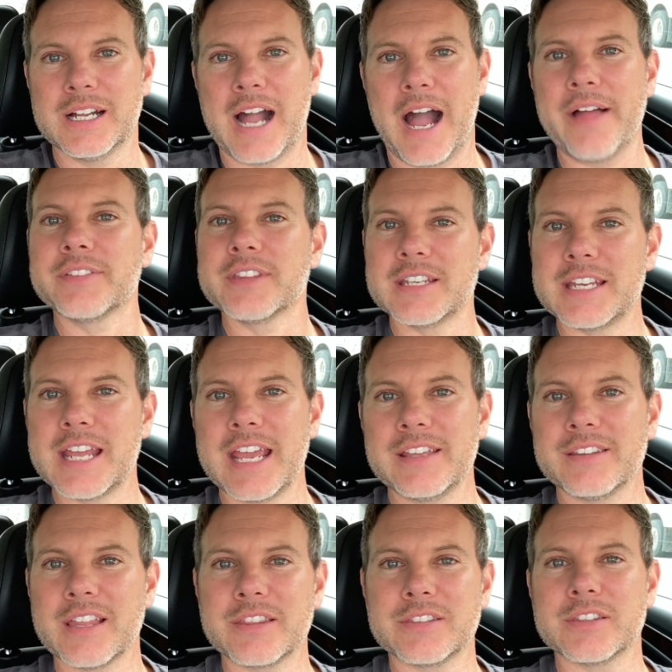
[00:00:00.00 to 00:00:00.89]
on the
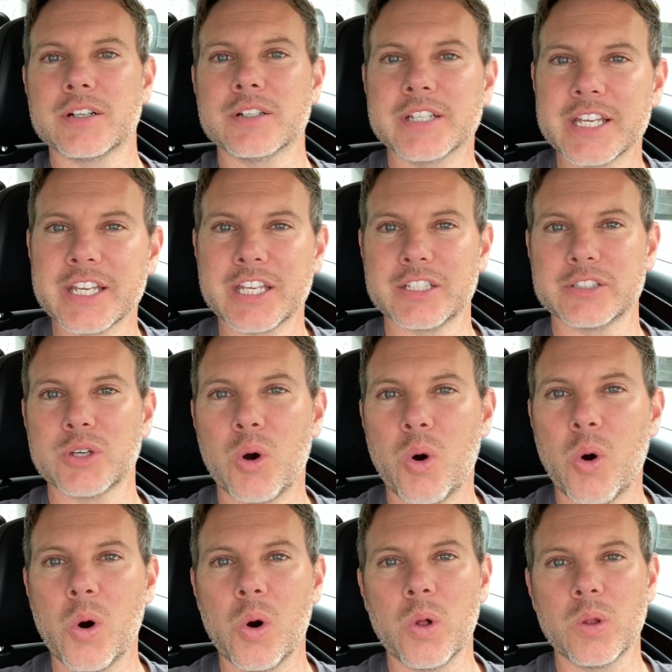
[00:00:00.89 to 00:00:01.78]
day that they're digging the
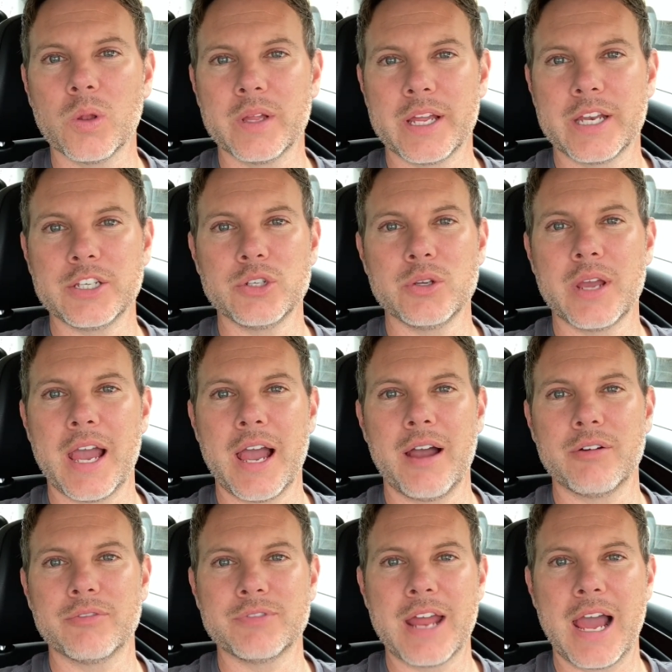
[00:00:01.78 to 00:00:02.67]
hole and you
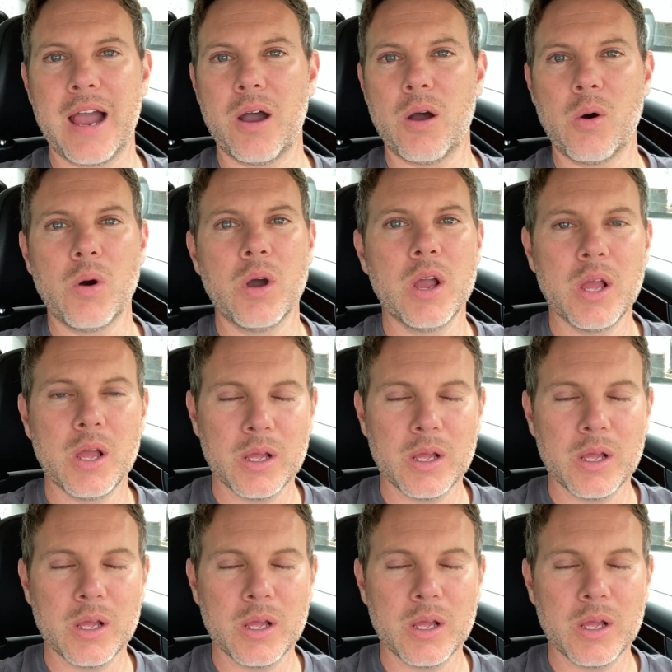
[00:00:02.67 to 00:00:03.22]
have now